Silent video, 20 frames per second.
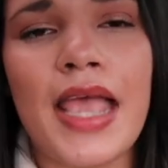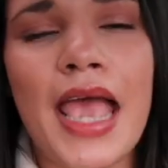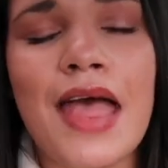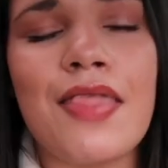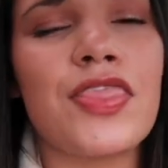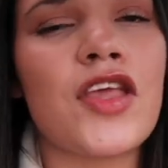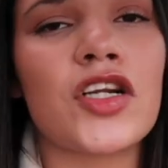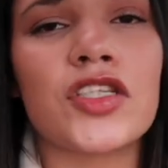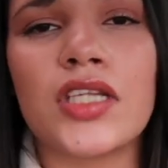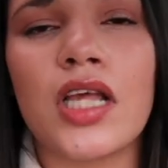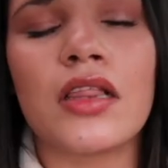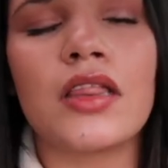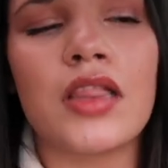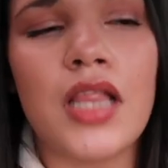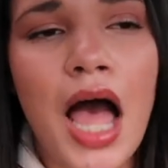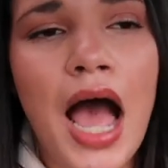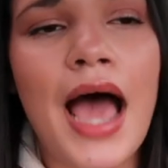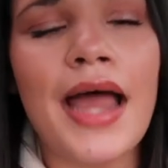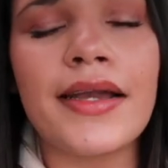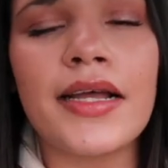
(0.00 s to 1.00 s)
And there's a
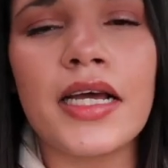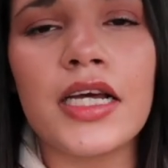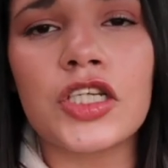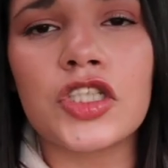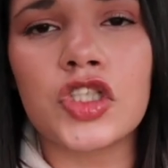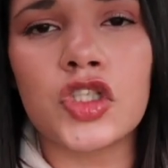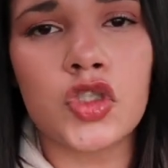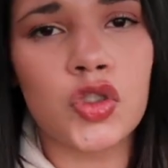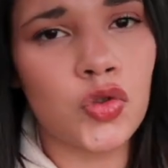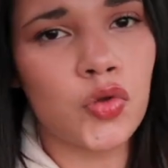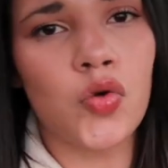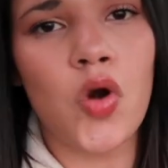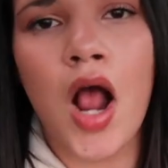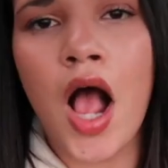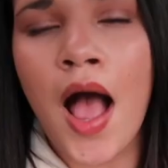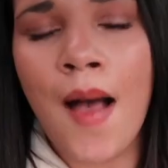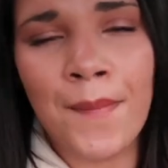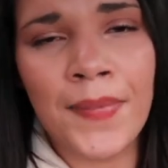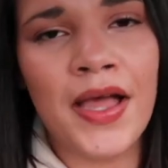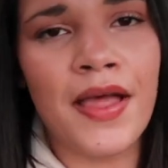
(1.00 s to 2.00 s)
lot of
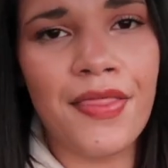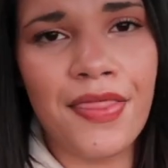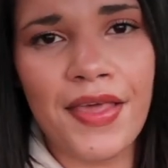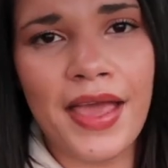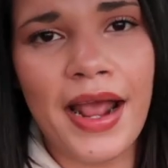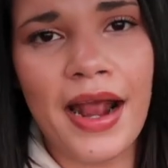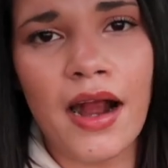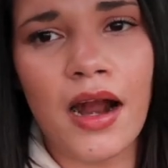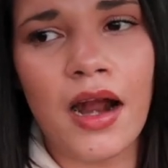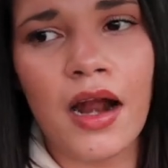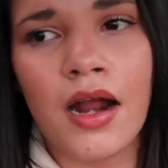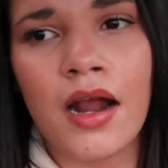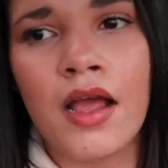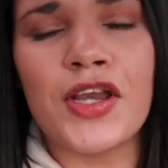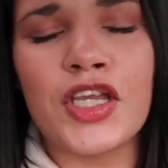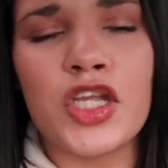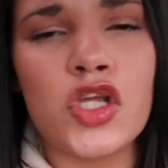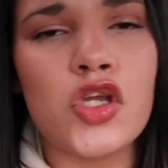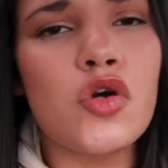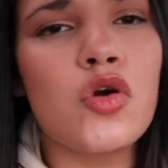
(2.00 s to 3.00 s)
trauma there.
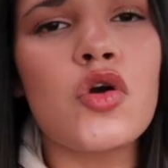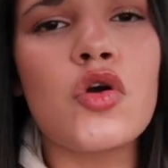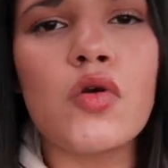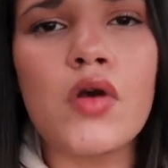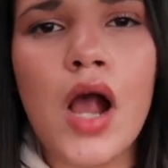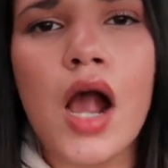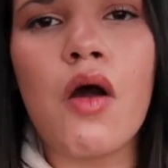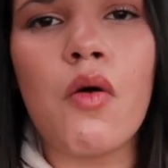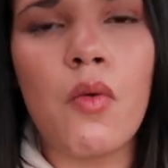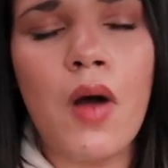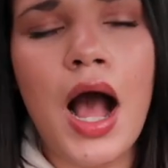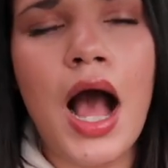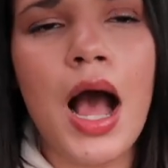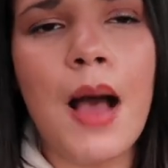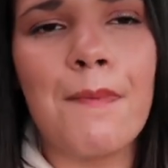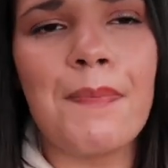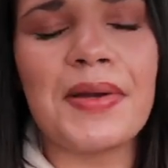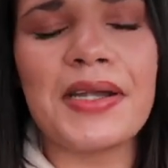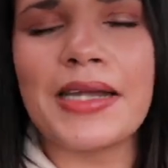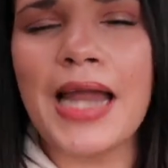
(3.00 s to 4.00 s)
When you grow
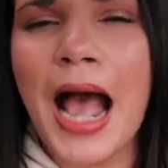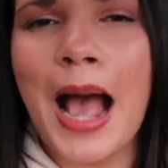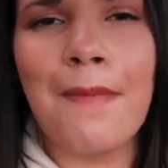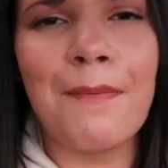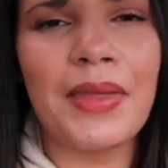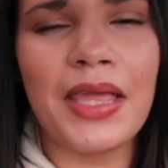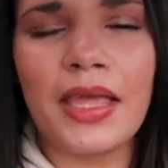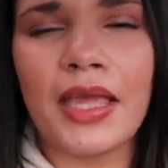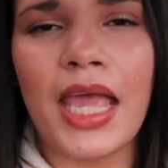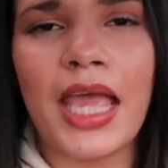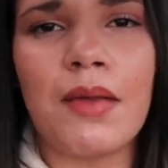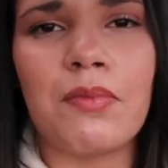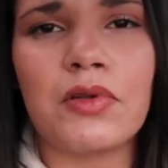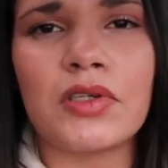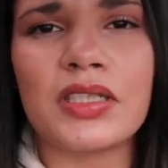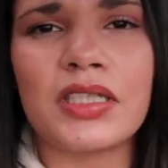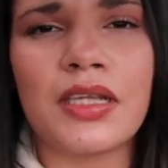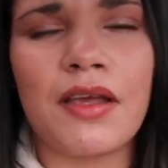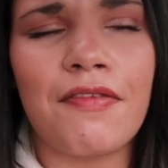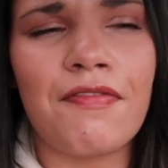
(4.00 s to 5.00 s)
up not being
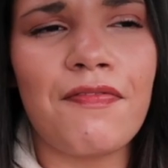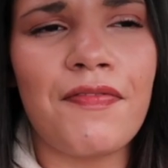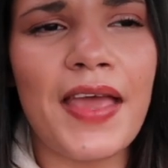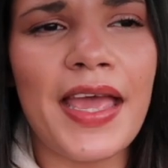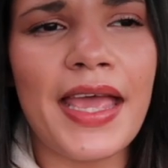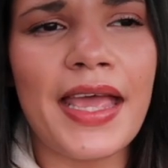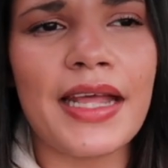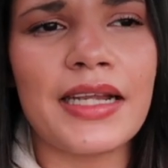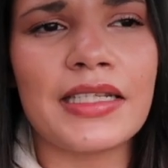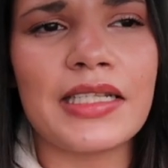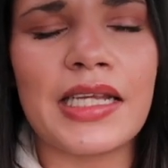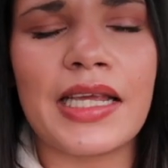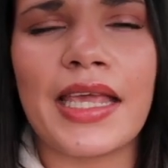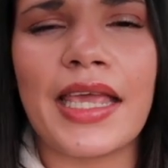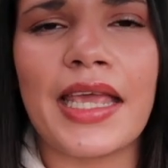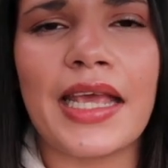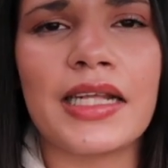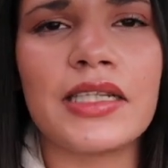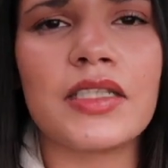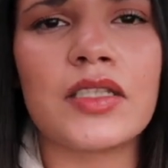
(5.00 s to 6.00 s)
able to fit into
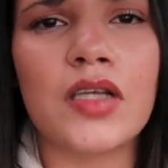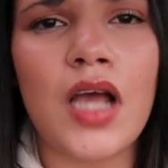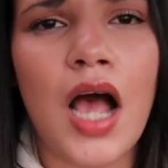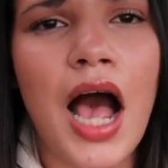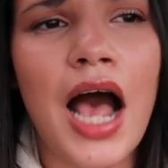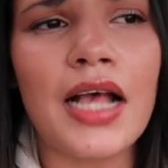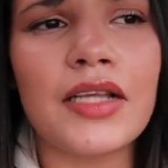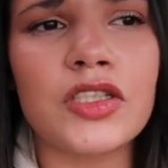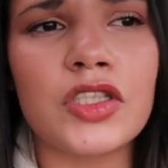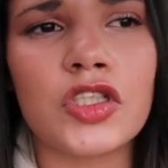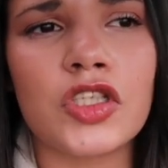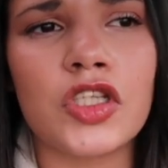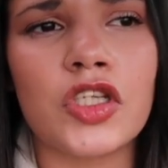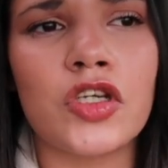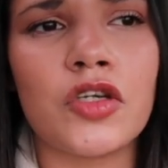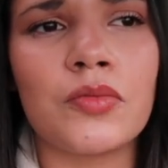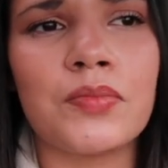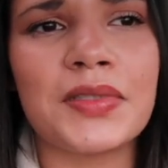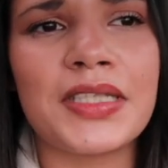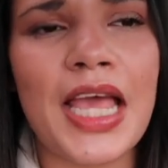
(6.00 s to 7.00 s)
kids'
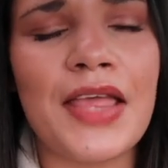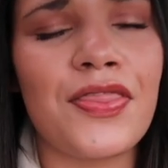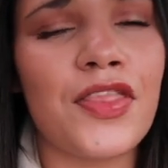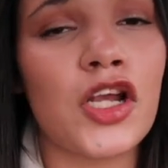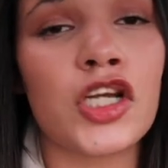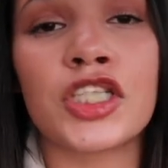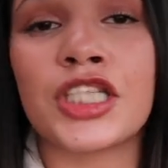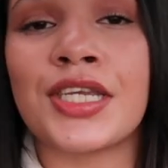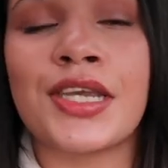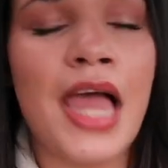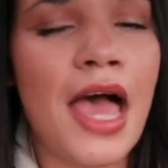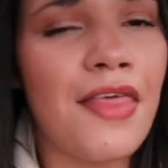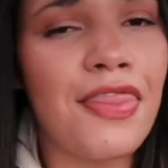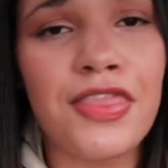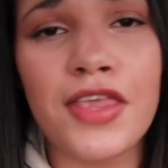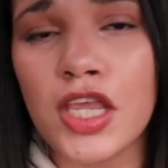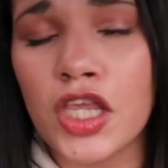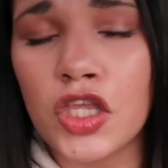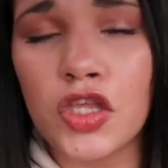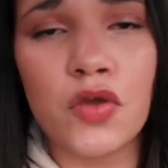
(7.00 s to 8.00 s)
costumes and there's
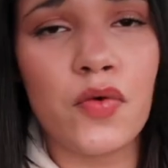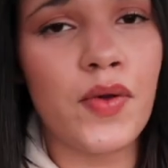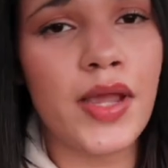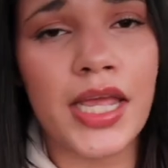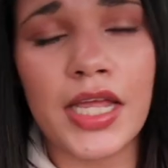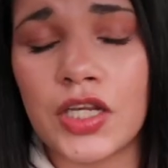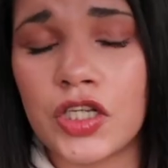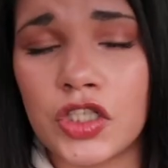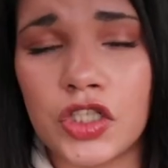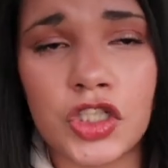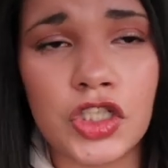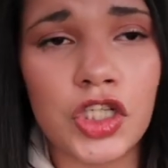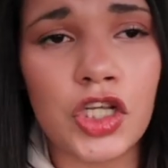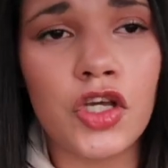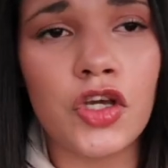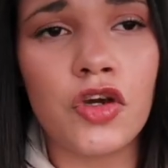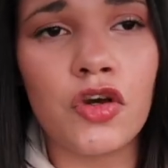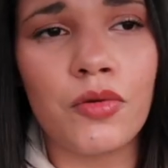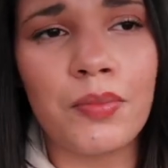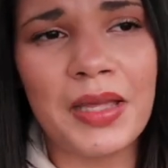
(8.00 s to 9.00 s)
nothing you can
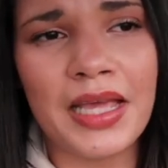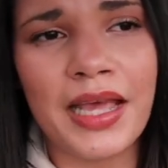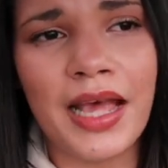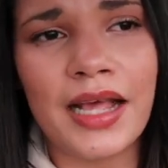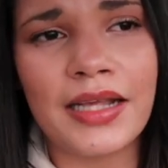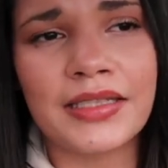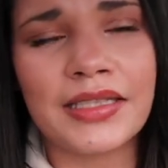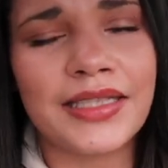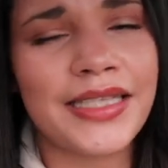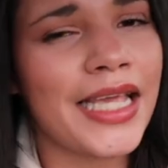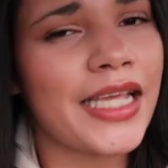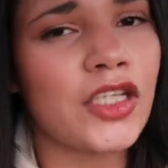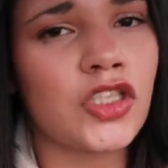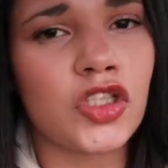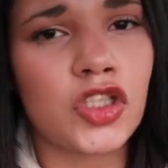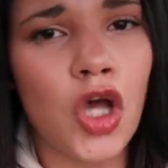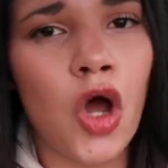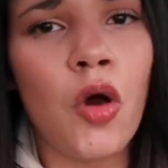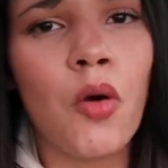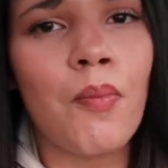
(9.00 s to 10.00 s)
do because they
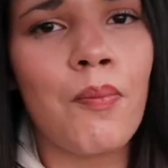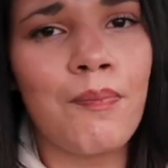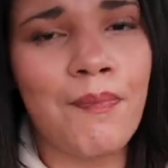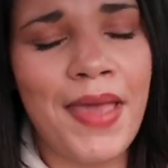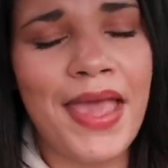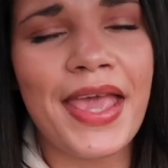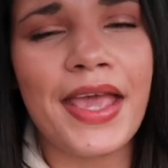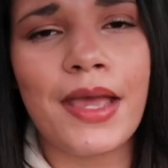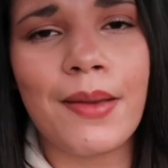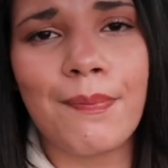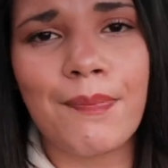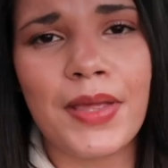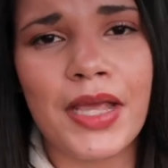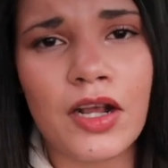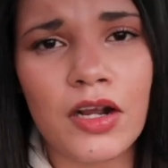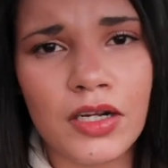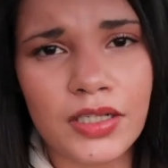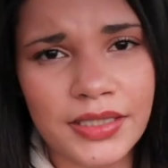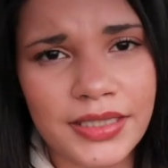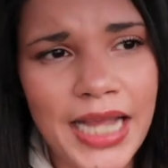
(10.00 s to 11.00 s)
don't make
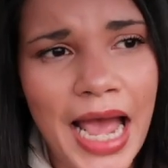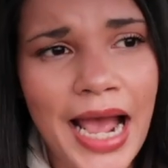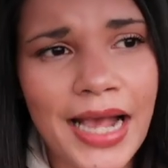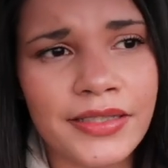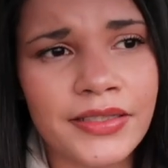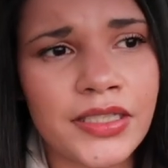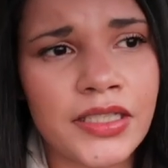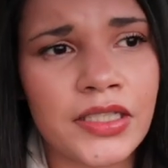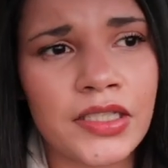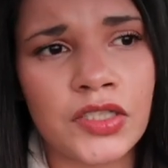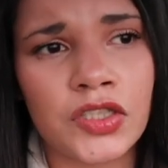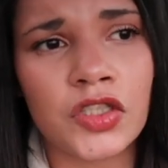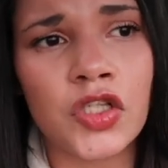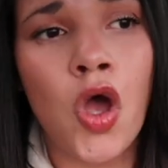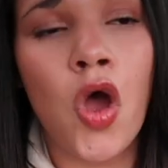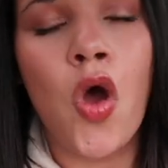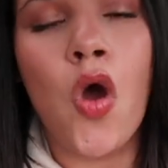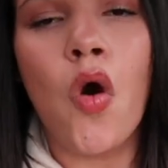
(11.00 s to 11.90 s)
bigger sizes